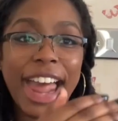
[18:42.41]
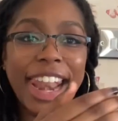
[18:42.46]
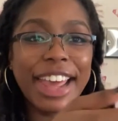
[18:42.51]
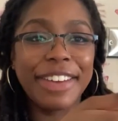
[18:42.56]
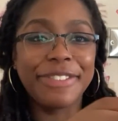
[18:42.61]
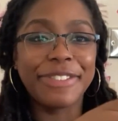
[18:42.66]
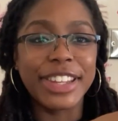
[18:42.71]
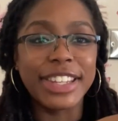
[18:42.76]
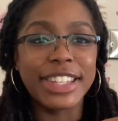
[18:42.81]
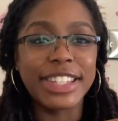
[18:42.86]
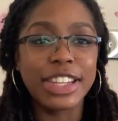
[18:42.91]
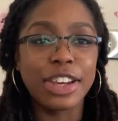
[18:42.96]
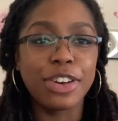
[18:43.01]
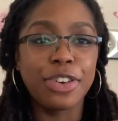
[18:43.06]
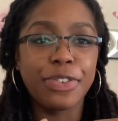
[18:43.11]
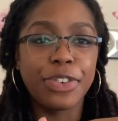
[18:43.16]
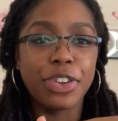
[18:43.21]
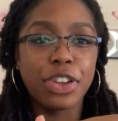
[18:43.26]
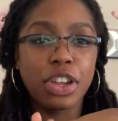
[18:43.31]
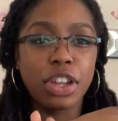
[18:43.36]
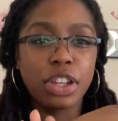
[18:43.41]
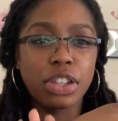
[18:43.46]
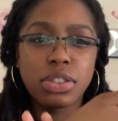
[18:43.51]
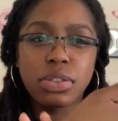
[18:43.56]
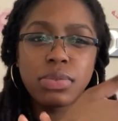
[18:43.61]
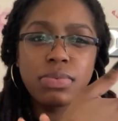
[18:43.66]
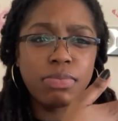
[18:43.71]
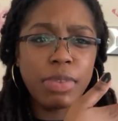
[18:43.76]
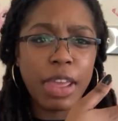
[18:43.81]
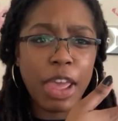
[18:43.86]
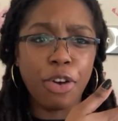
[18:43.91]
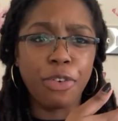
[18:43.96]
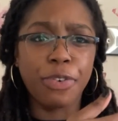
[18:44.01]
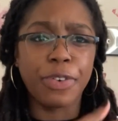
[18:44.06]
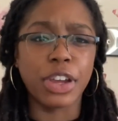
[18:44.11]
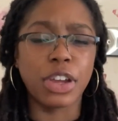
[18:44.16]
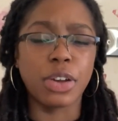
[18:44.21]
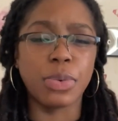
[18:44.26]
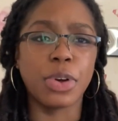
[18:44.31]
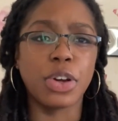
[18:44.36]
And I have this silver
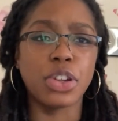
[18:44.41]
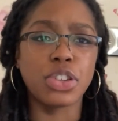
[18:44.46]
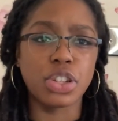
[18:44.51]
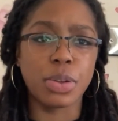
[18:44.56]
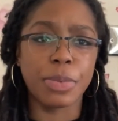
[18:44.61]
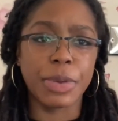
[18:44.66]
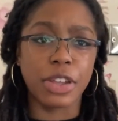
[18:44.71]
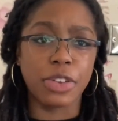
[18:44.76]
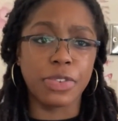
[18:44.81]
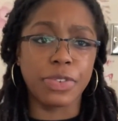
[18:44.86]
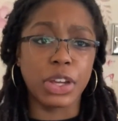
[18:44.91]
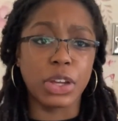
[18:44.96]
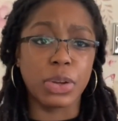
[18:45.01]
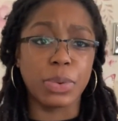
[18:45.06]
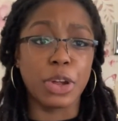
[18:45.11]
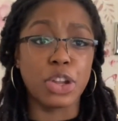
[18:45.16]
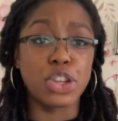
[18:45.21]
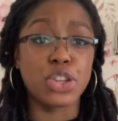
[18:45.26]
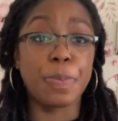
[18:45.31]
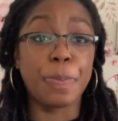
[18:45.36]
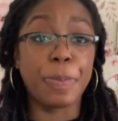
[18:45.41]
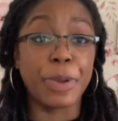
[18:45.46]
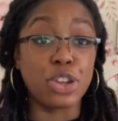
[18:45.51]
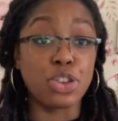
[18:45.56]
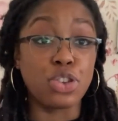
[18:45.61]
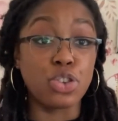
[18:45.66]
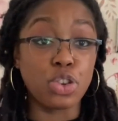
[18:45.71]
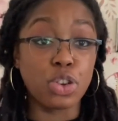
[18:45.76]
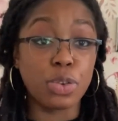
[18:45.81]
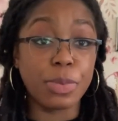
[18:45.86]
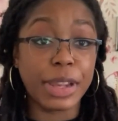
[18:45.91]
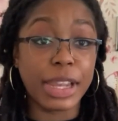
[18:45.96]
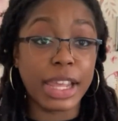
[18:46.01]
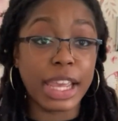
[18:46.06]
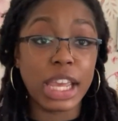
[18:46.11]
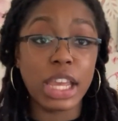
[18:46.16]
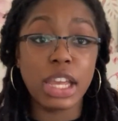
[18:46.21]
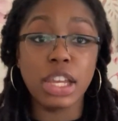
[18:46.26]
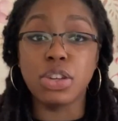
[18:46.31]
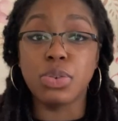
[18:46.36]
Hilfiger watch, Tommy Hilfiger watch, but
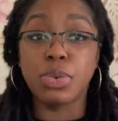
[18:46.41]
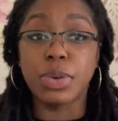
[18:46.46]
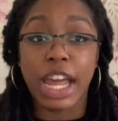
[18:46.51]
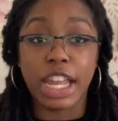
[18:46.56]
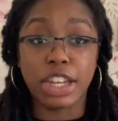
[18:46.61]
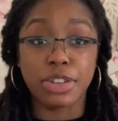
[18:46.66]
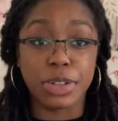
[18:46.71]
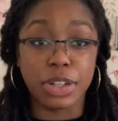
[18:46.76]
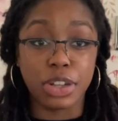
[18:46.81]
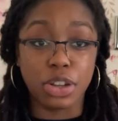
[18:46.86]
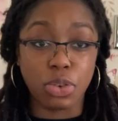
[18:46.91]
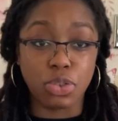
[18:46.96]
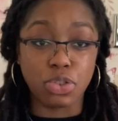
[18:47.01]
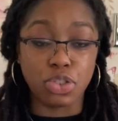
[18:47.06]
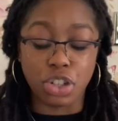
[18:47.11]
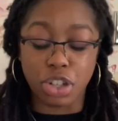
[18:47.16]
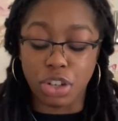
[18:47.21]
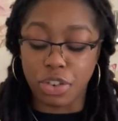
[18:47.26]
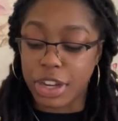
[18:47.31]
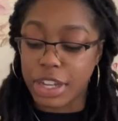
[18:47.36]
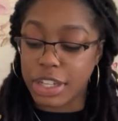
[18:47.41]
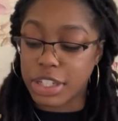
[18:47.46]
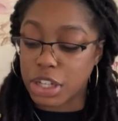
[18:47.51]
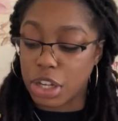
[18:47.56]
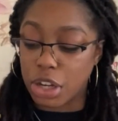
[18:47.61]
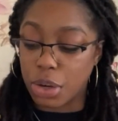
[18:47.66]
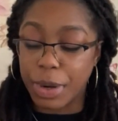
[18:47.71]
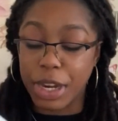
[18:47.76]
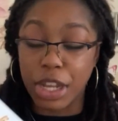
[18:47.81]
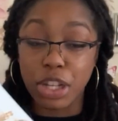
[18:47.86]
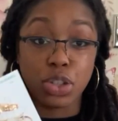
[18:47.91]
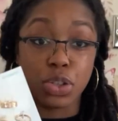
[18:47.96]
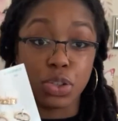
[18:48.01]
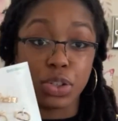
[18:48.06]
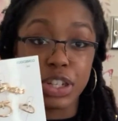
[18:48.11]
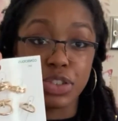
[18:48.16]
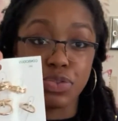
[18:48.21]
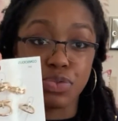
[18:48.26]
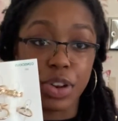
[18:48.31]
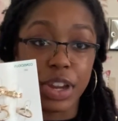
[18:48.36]
normally you'll catch me in gold jewelry. So when I saw
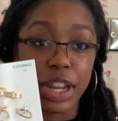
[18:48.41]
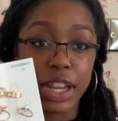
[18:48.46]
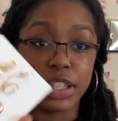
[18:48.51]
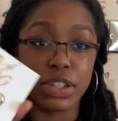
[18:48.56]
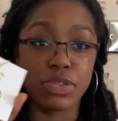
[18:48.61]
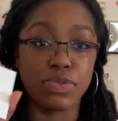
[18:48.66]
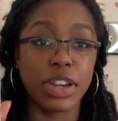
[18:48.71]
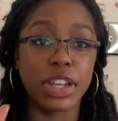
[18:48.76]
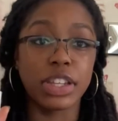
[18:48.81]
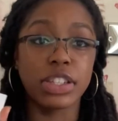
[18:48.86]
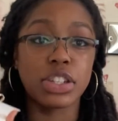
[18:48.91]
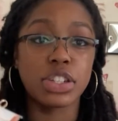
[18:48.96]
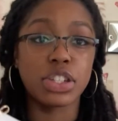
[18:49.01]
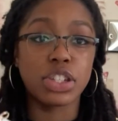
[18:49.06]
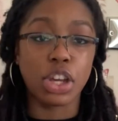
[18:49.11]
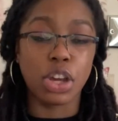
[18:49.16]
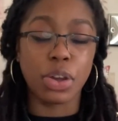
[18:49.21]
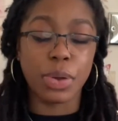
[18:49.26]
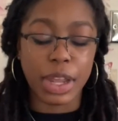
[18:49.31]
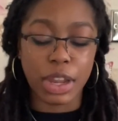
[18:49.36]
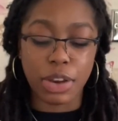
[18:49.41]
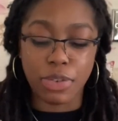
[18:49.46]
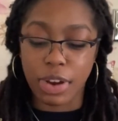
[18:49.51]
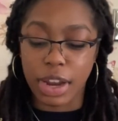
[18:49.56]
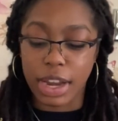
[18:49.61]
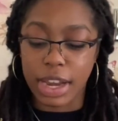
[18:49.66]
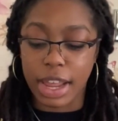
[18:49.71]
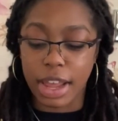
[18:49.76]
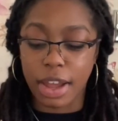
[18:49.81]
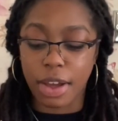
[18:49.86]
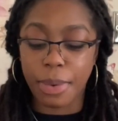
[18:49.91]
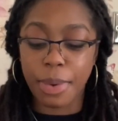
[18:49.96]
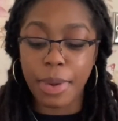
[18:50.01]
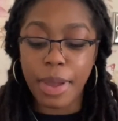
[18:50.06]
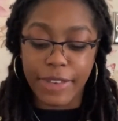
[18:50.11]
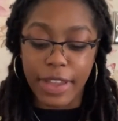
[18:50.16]
these rings, rings are so in right now.